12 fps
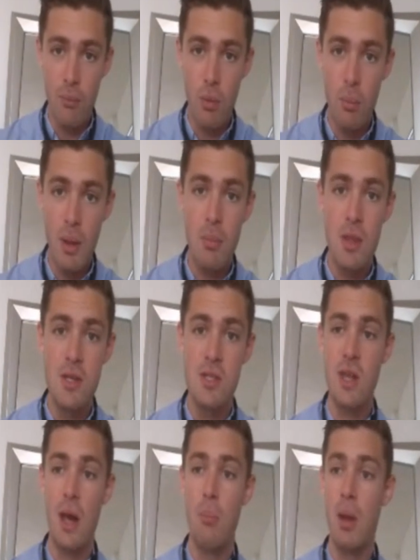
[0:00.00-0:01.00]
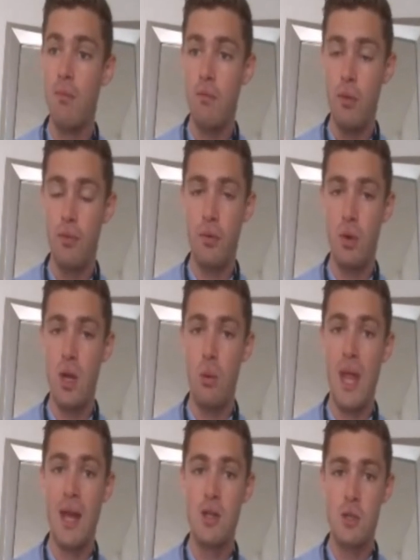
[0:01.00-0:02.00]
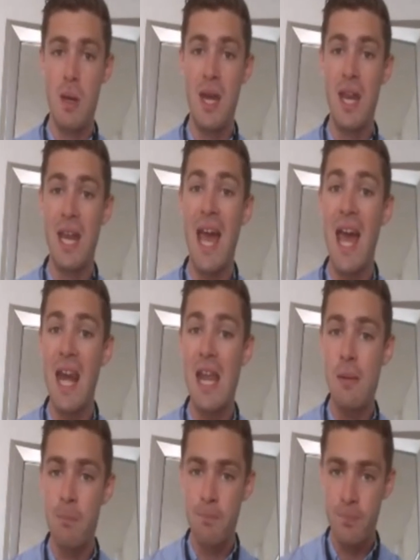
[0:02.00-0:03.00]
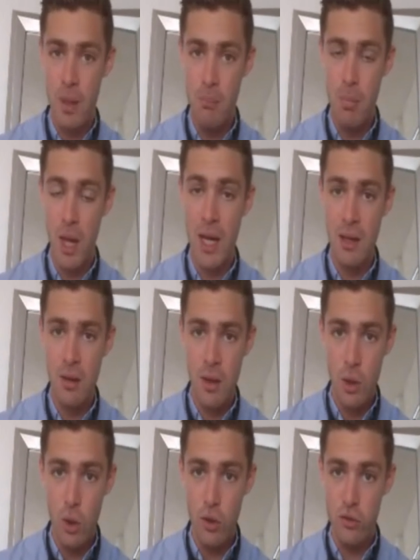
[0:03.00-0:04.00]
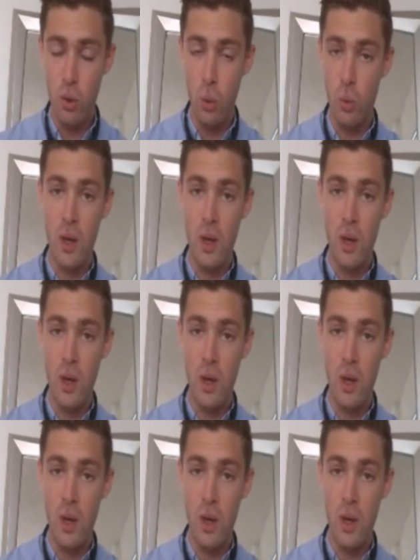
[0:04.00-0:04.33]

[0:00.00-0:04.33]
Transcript: and remember, this is coming in for free without spending any money at all.